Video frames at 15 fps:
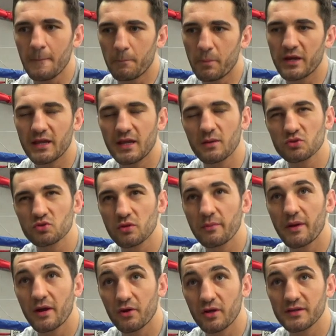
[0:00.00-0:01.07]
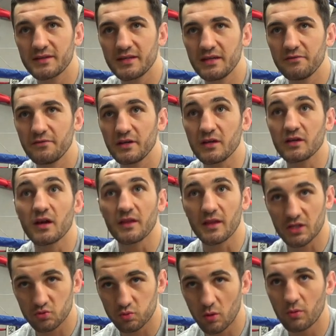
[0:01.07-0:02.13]
but he comes with American TV, and
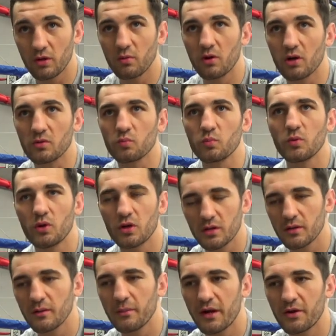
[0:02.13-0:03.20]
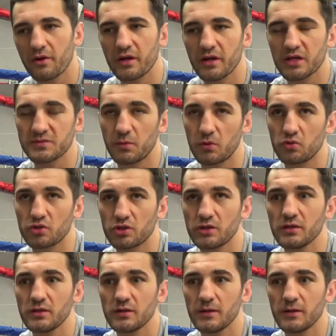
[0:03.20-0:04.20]
that's what we want. We want American exposure